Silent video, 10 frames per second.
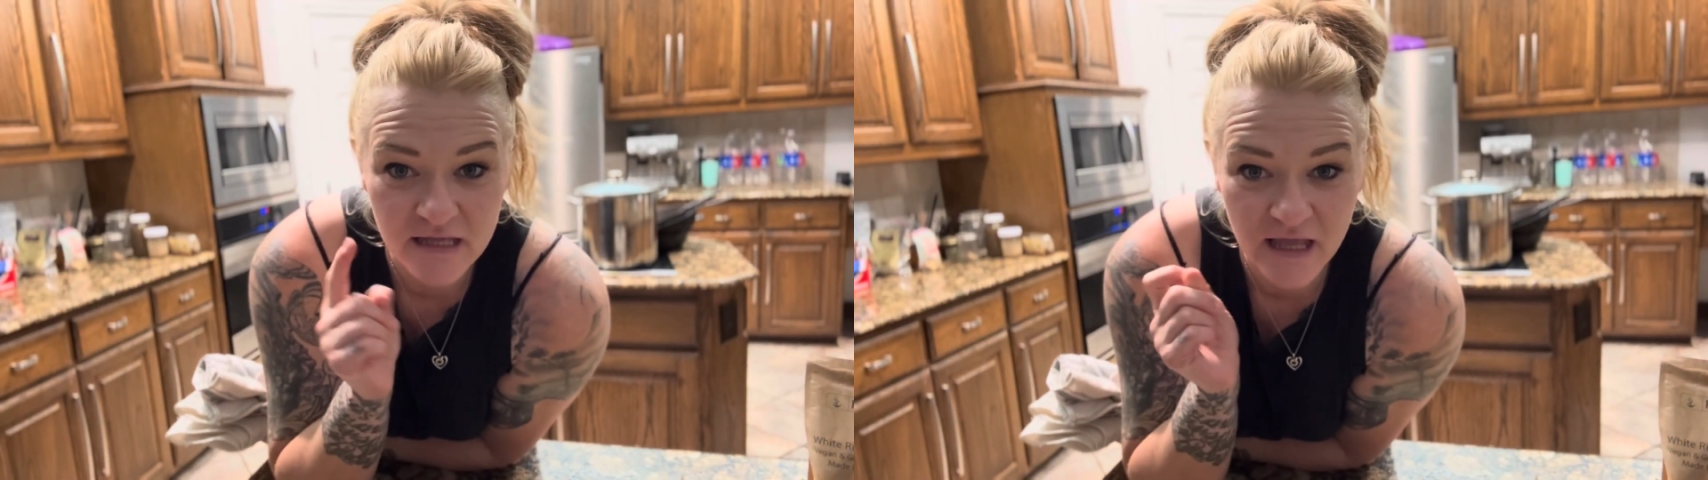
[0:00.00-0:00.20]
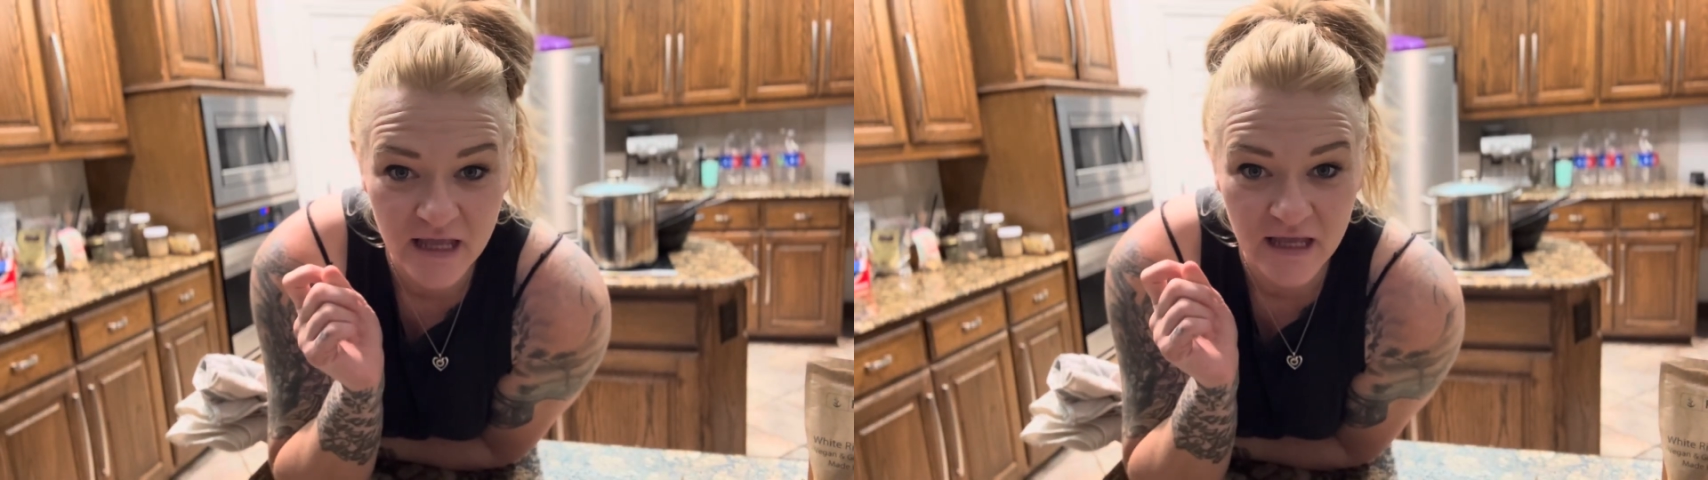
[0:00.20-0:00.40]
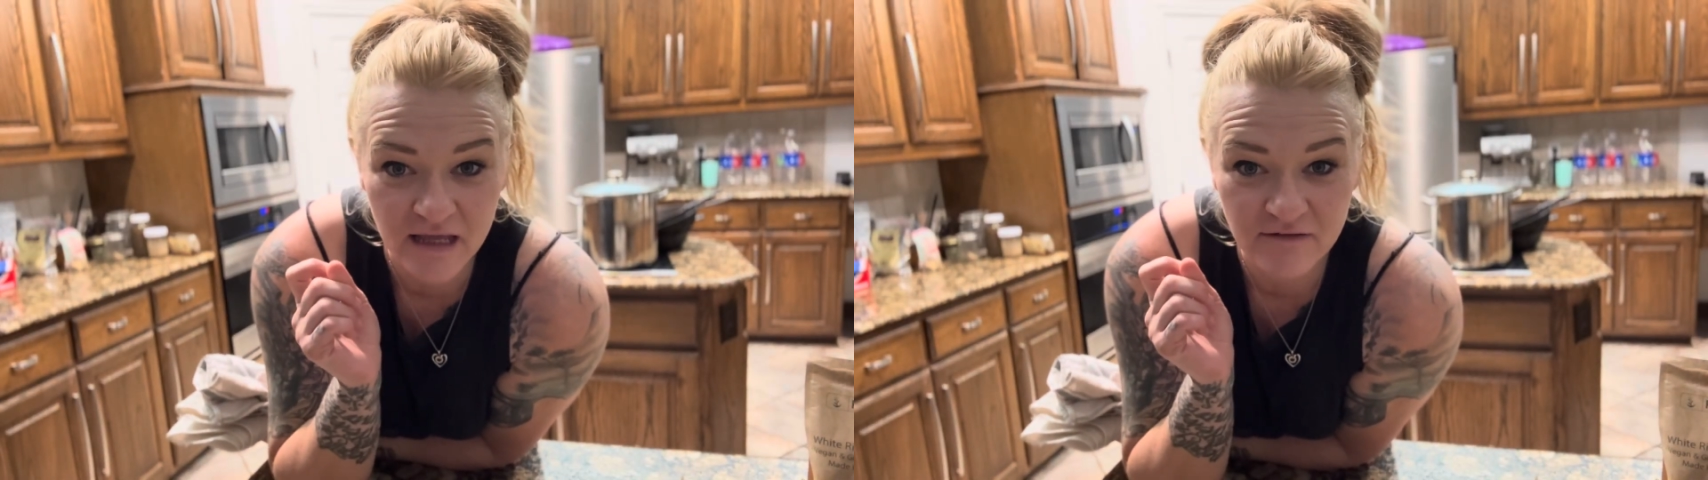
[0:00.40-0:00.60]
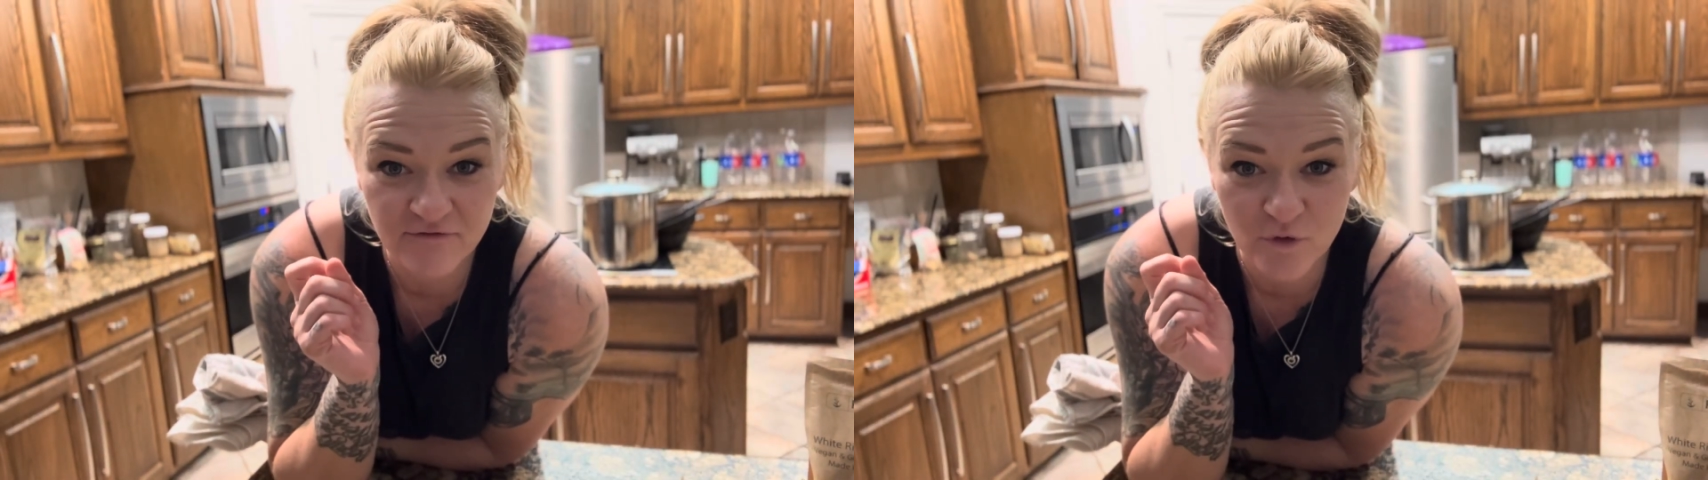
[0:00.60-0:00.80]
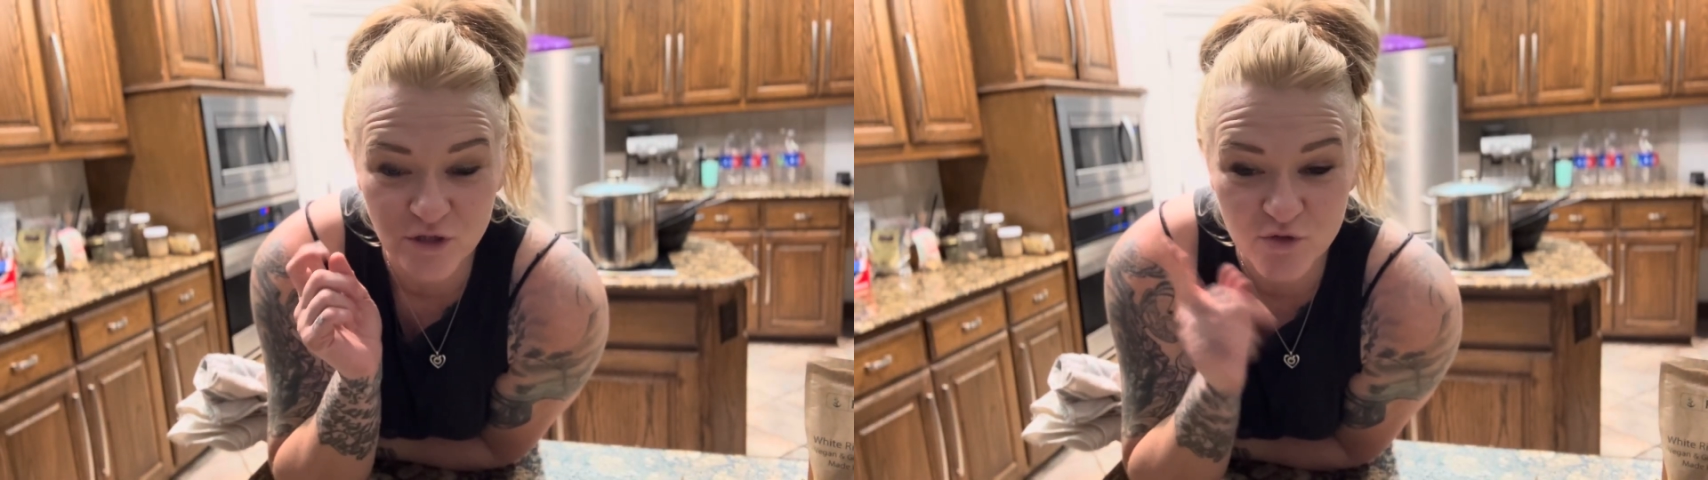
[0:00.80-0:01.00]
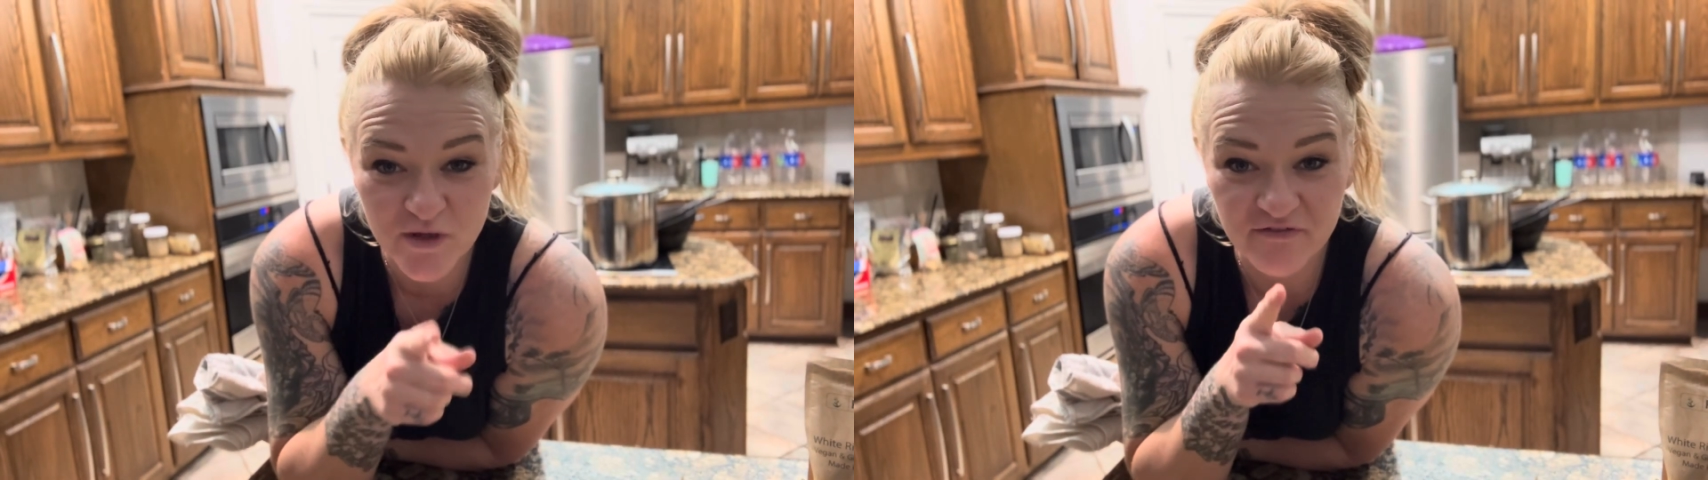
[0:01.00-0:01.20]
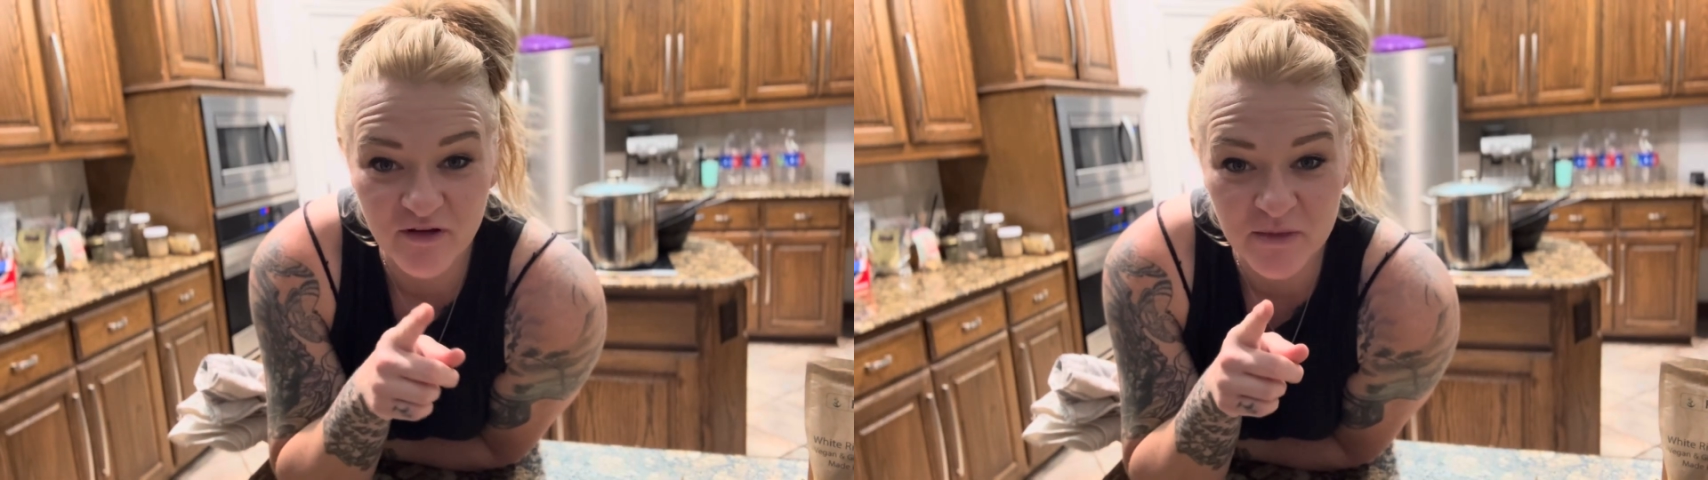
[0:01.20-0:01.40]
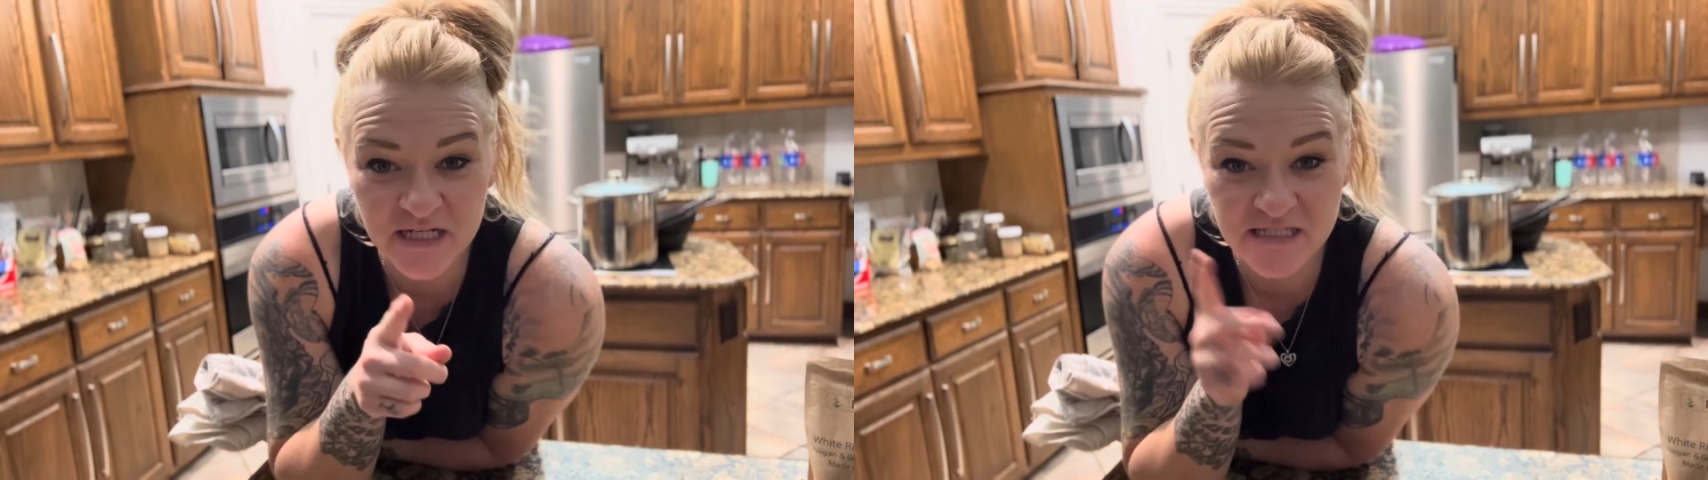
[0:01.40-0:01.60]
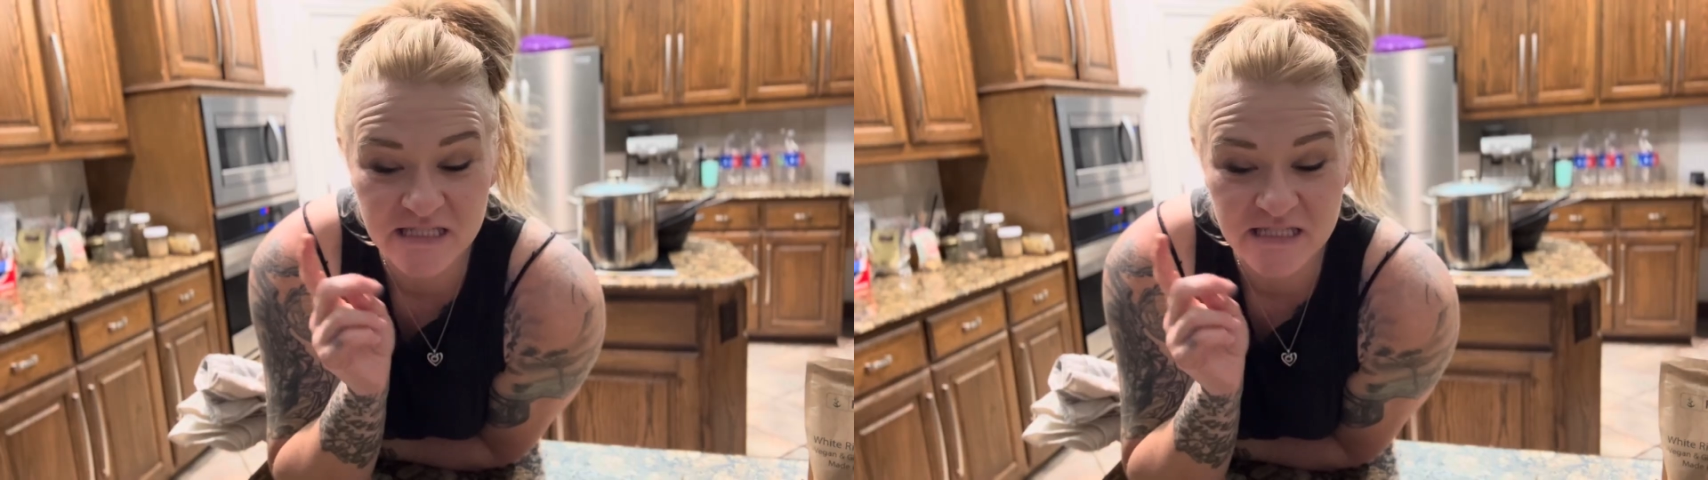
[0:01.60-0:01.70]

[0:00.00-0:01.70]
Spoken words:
and for 25 minutes,